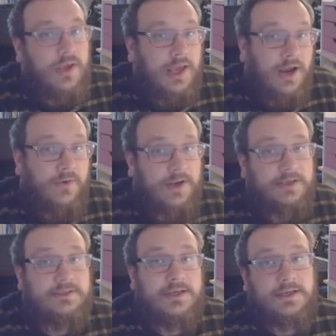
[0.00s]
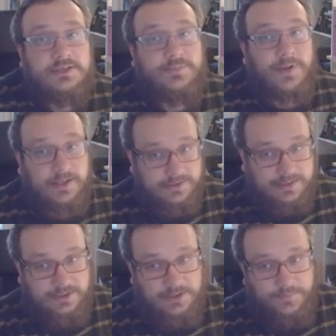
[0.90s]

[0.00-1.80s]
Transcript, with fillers: character spells out a